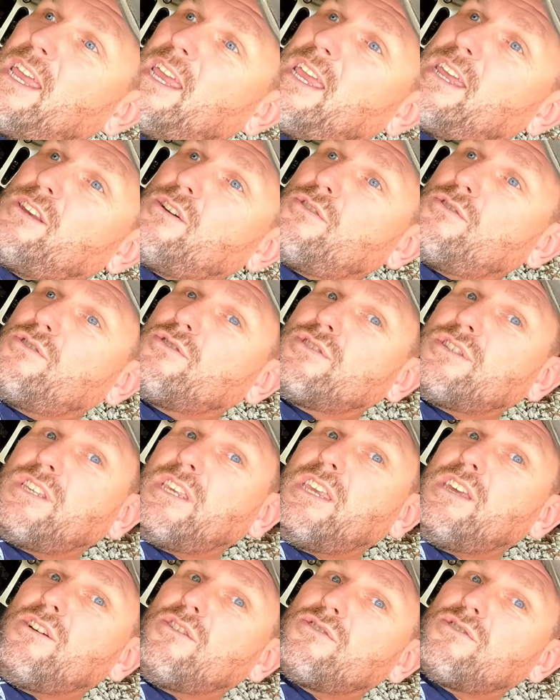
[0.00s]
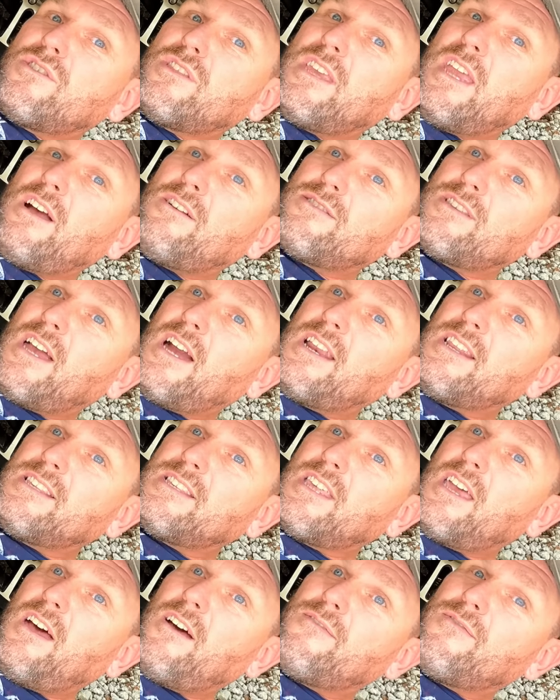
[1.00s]
and on your seals on the outside
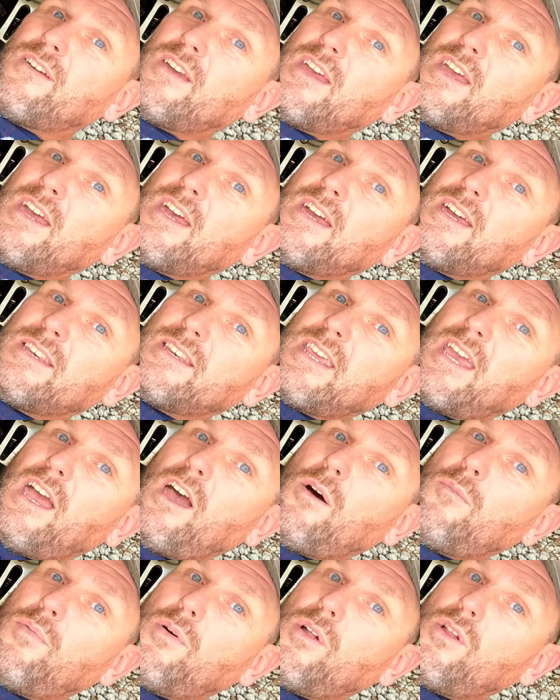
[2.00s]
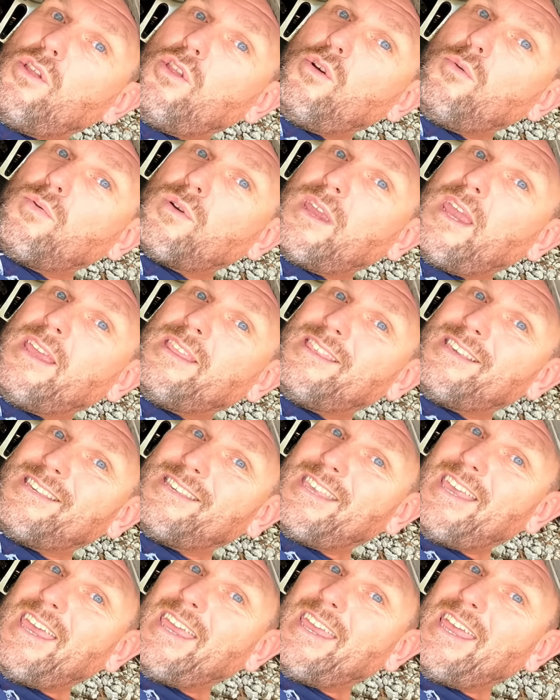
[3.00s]
and stuff to help lubricate
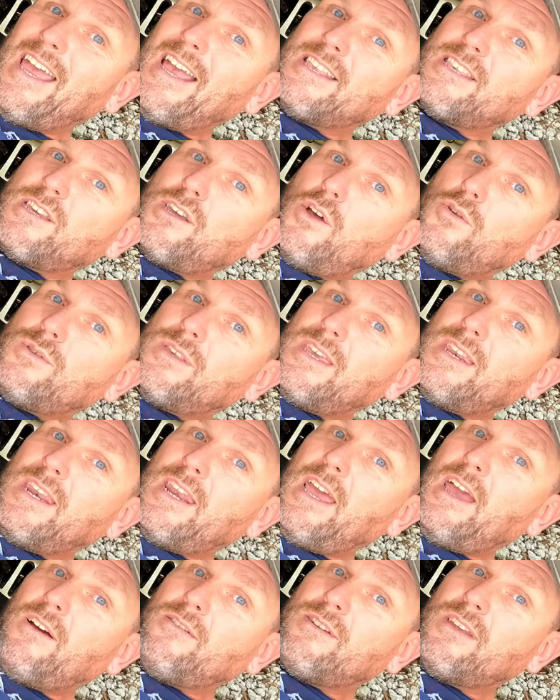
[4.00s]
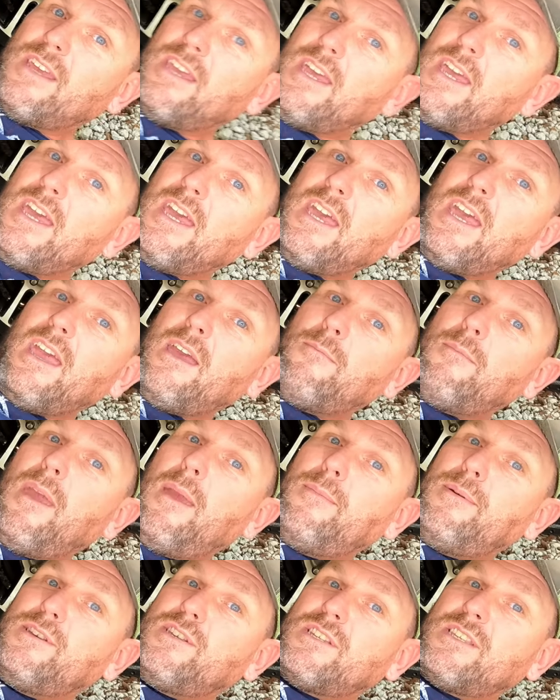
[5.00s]
this thing as it goes in and out. And
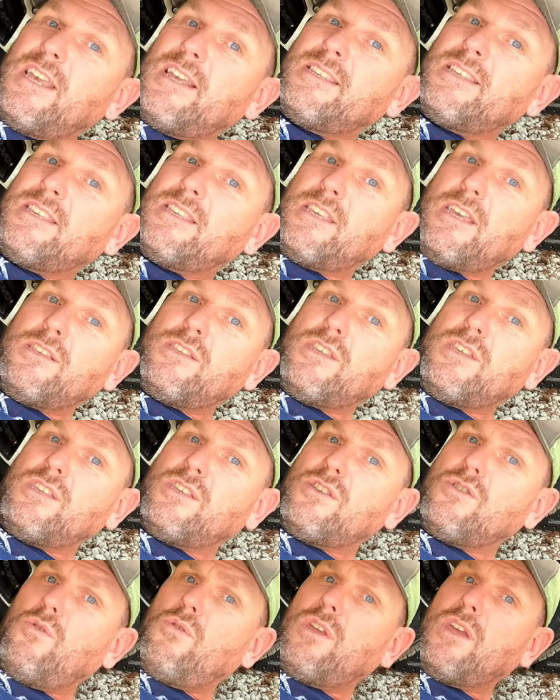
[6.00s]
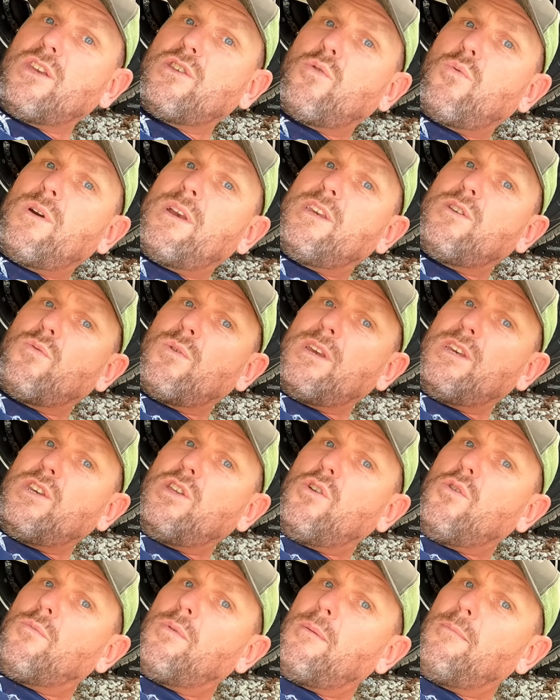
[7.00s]
maybe just as it's, this is only a
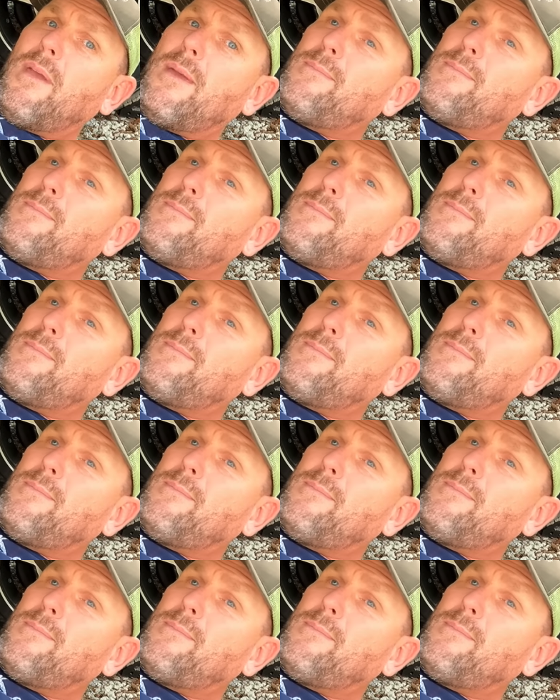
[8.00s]
2022, but